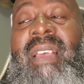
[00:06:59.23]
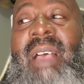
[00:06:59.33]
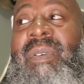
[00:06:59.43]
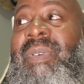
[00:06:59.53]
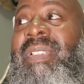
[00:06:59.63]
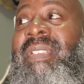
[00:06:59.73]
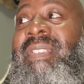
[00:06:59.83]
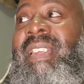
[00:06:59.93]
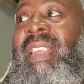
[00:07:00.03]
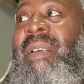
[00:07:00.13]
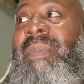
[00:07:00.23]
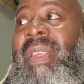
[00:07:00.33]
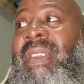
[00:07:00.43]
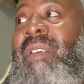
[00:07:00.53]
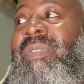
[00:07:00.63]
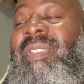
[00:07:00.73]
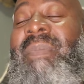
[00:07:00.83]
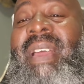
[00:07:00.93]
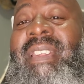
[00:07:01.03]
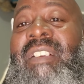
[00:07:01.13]
I would rather see him there with
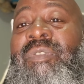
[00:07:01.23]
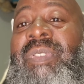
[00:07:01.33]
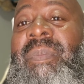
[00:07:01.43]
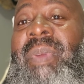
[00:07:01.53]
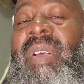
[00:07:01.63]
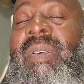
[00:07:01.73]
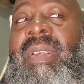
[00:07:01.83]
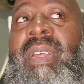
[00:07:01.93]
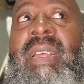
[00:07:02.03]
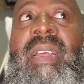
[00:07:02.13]
somebody else with a belt.